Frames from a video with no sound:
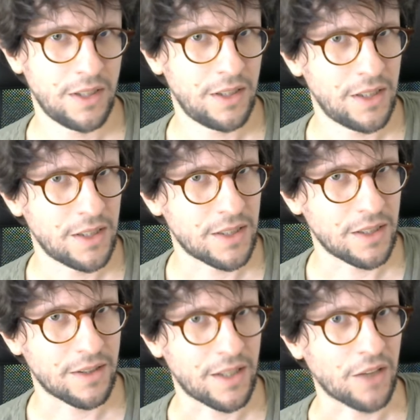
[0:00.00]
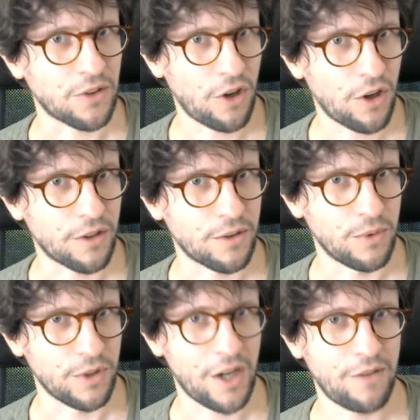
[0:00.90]
isn't that hard
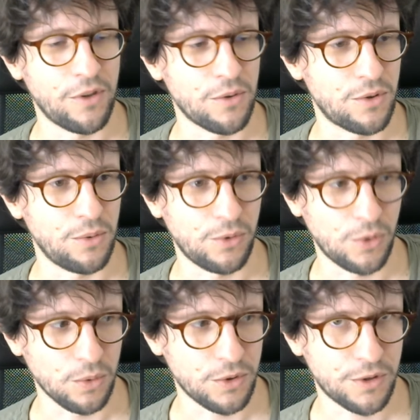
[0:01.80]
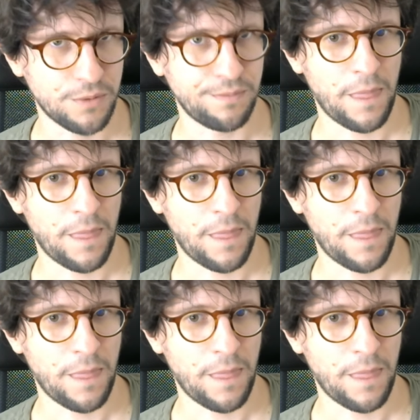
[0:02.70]
when you have those two tools.